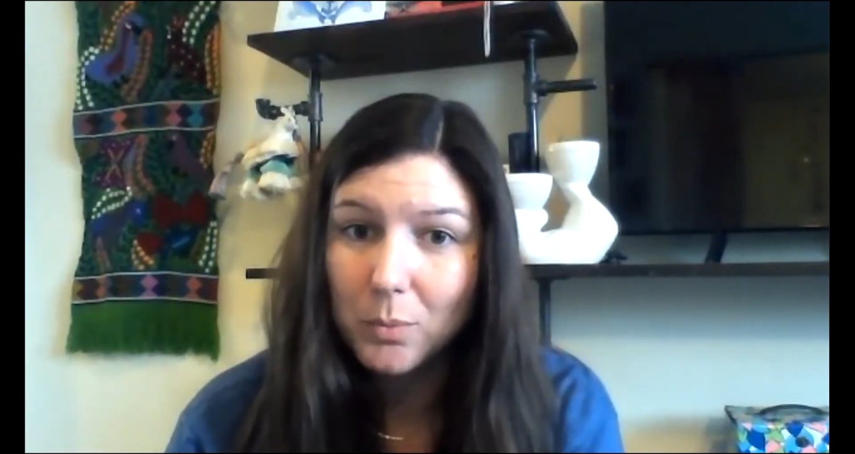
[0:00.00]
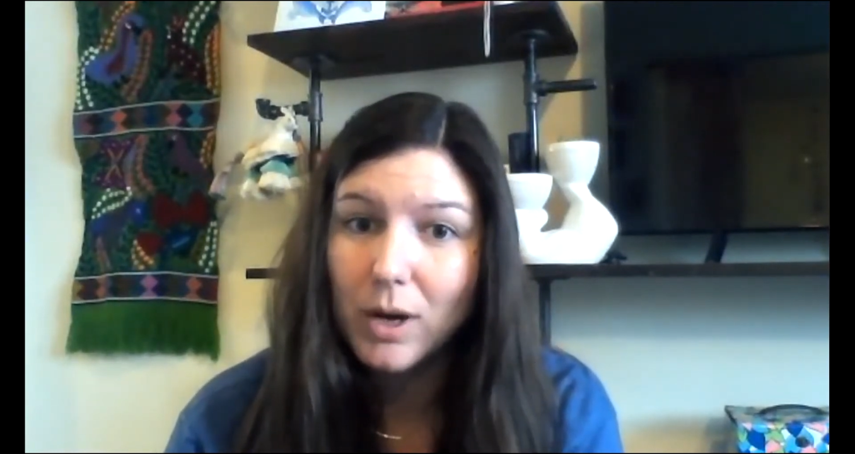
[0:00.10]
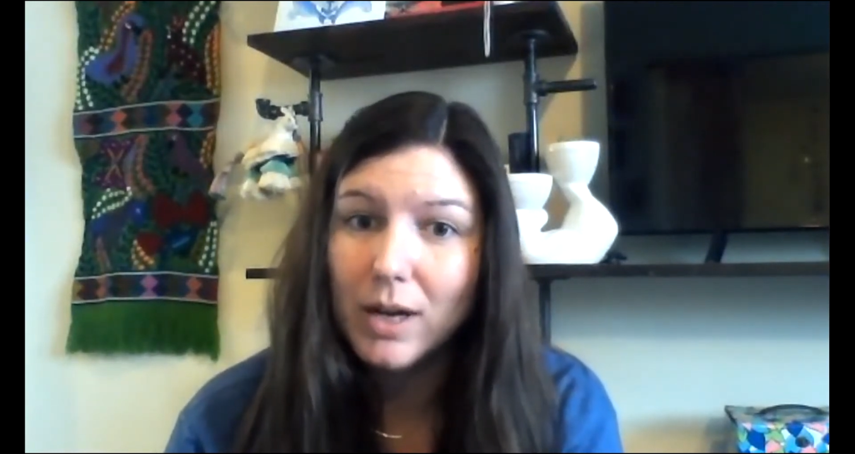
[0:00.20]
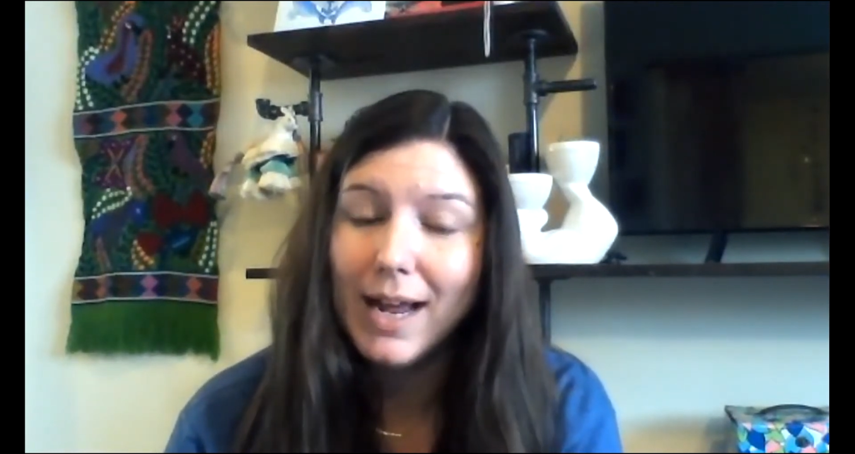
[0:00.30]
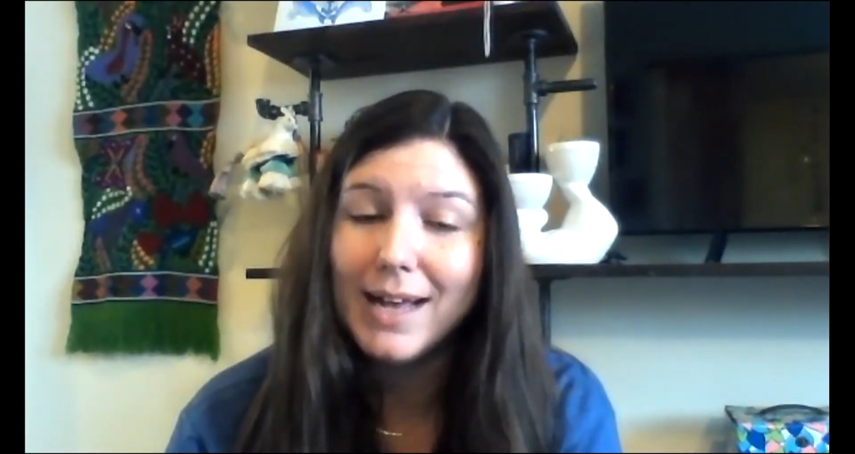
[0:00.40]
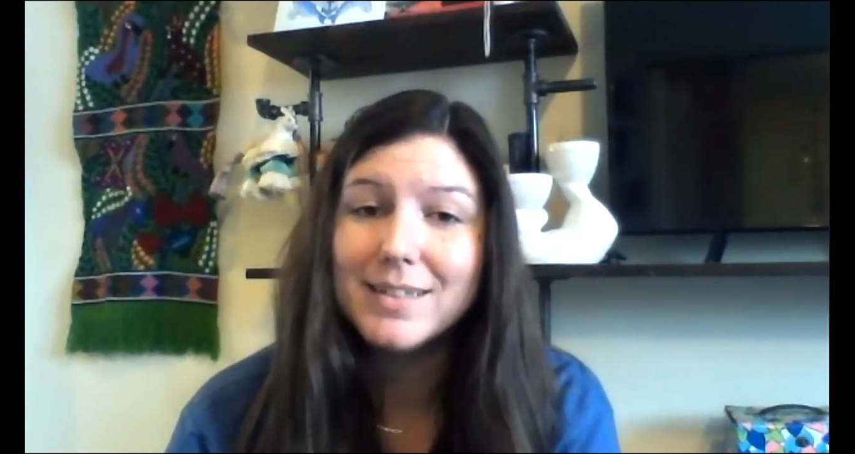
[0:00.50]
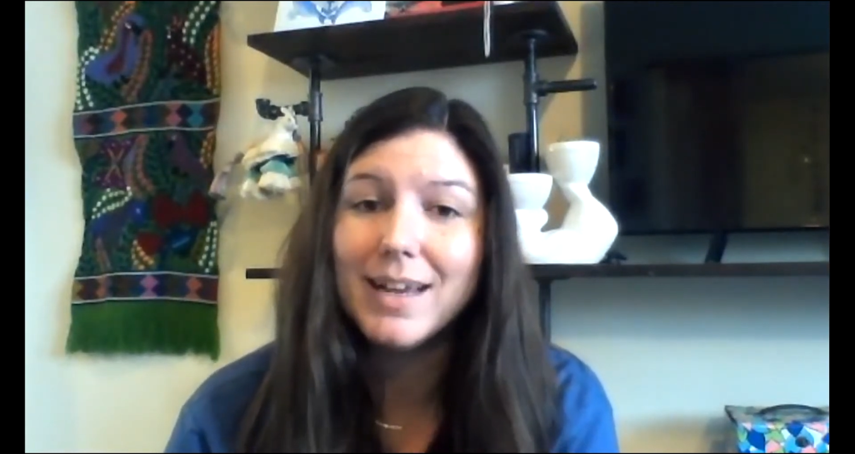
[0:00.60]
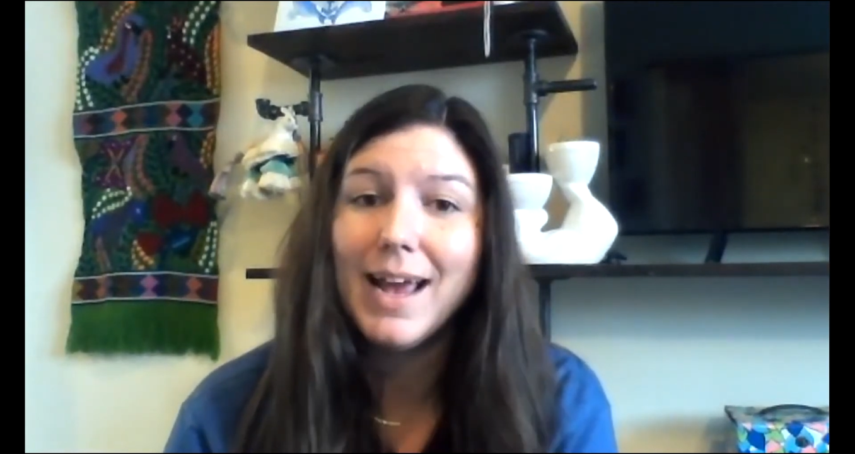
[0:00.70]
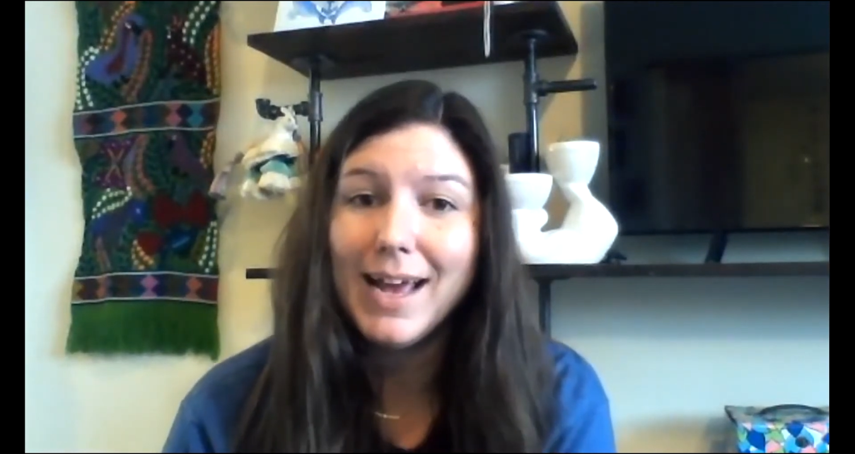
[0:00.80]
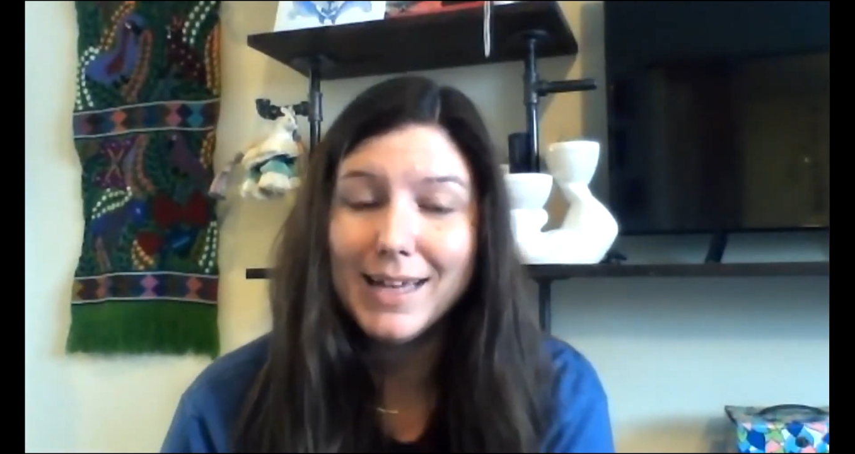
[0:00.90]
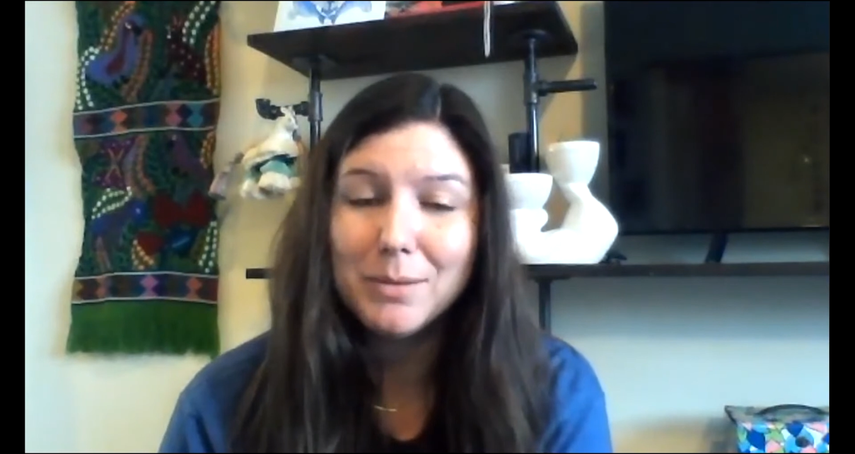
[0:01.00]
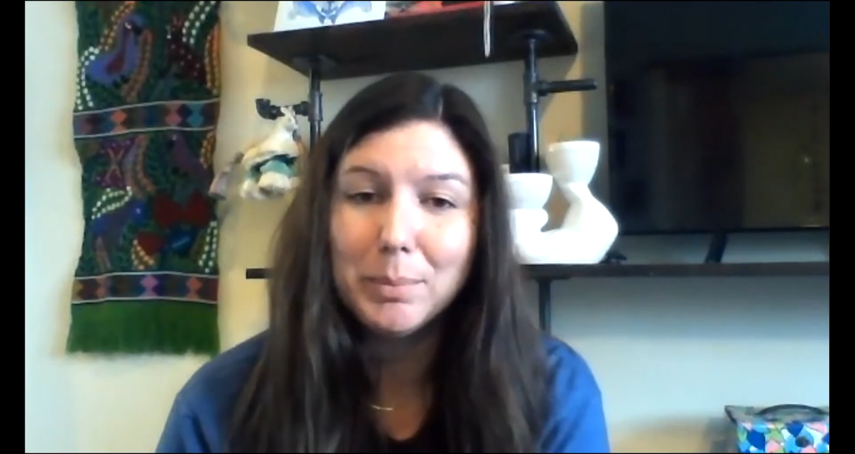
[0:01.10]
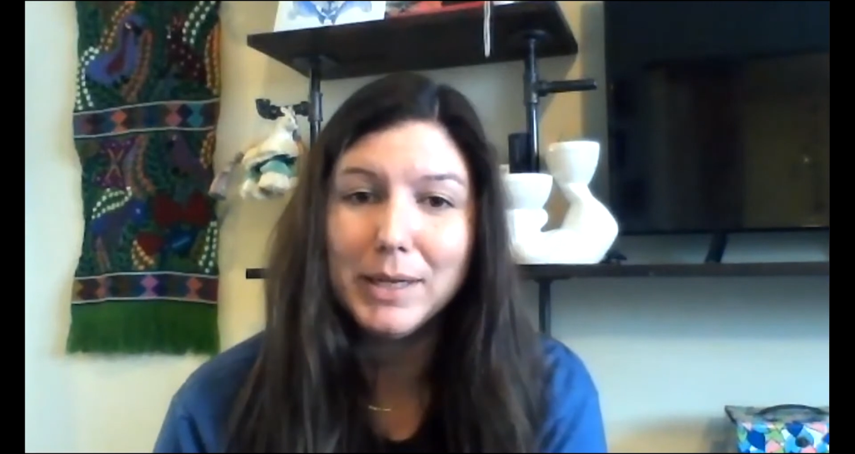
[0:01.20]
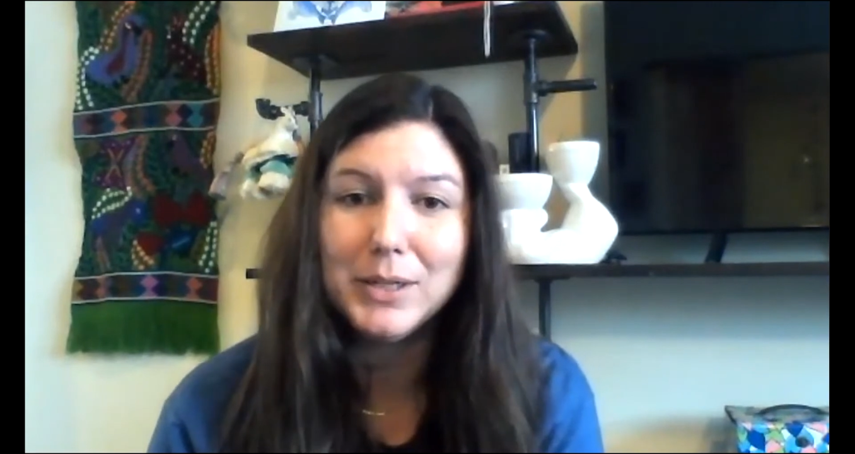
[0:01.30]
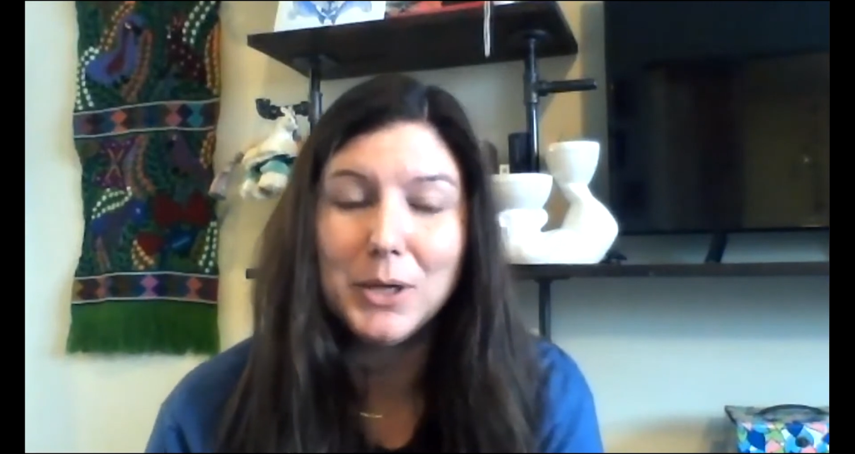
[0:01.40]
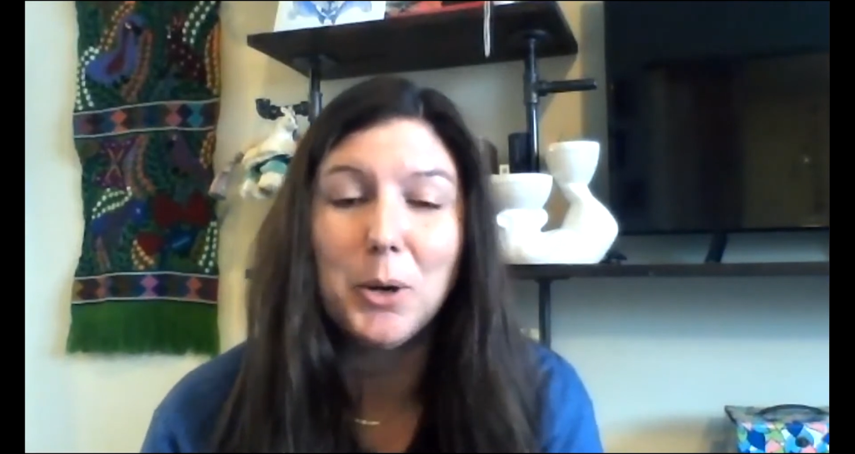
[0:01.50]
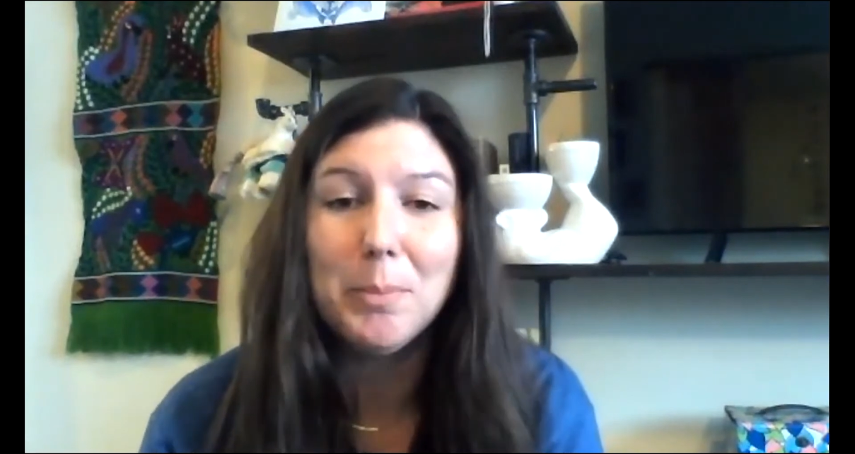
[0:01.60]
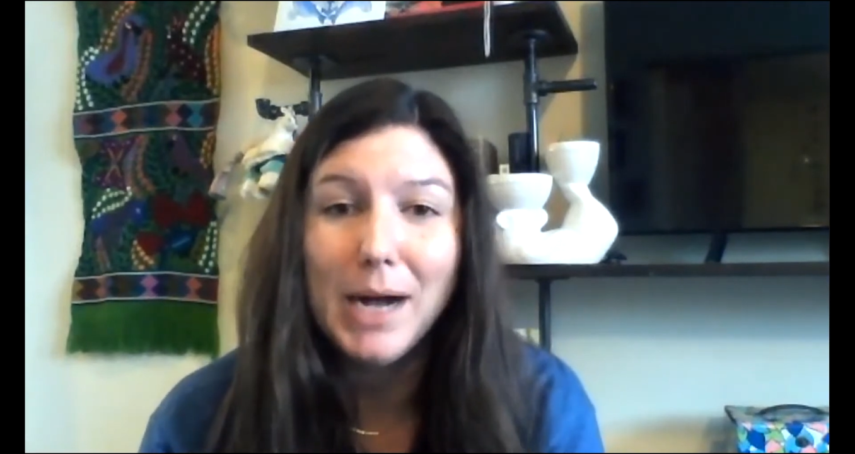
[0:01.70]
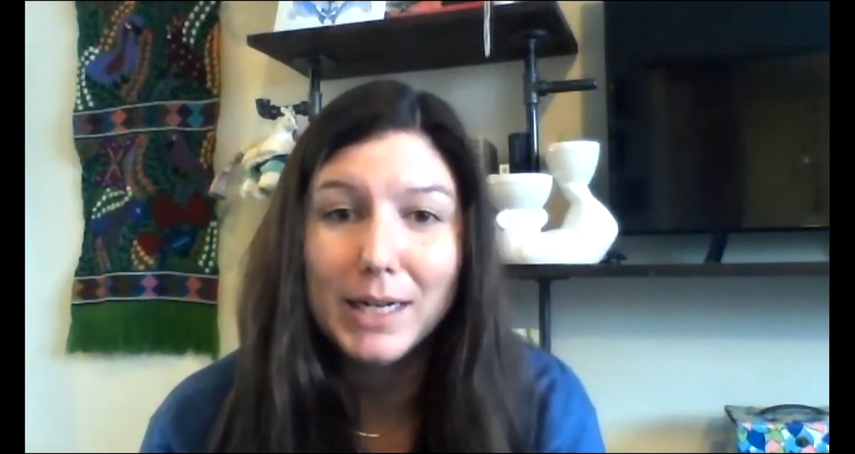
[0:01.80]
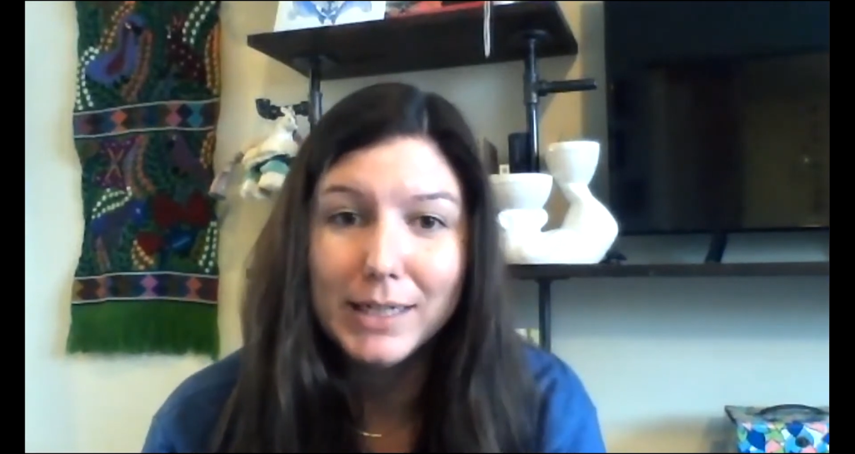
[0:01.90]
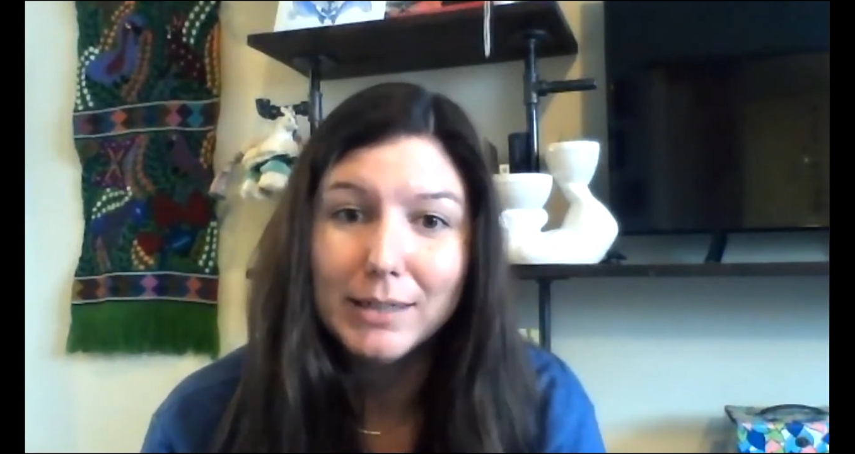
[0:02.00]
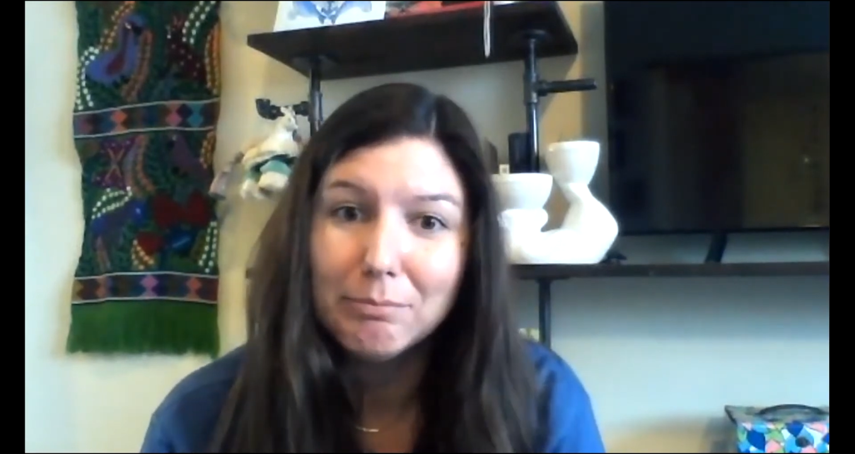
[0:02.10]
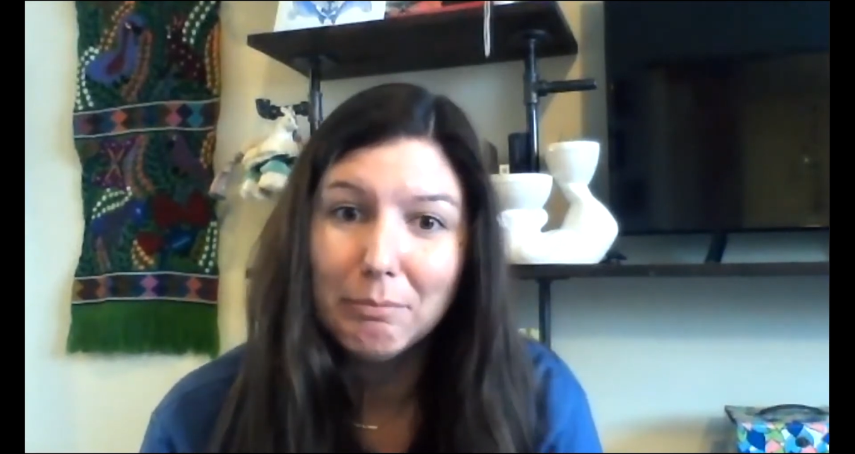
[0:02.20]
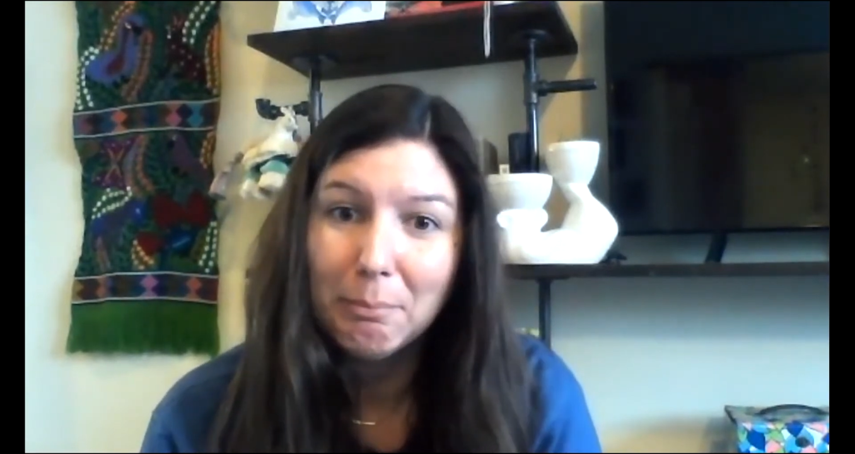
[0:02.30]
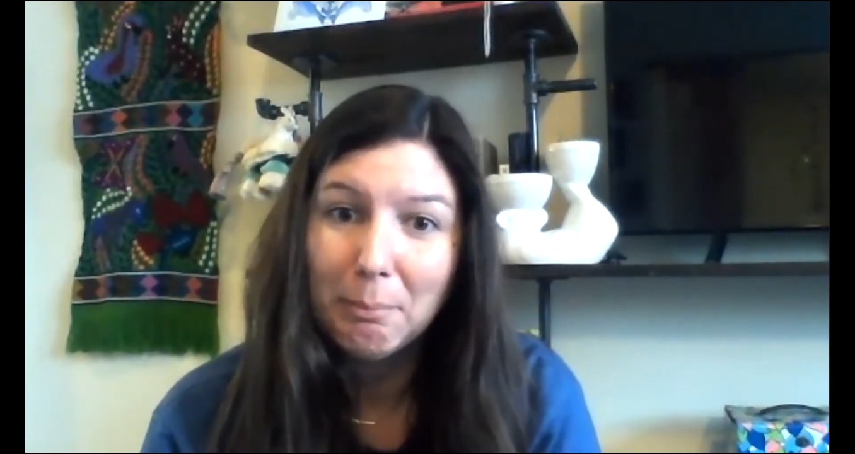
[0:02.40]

what has a head but no body?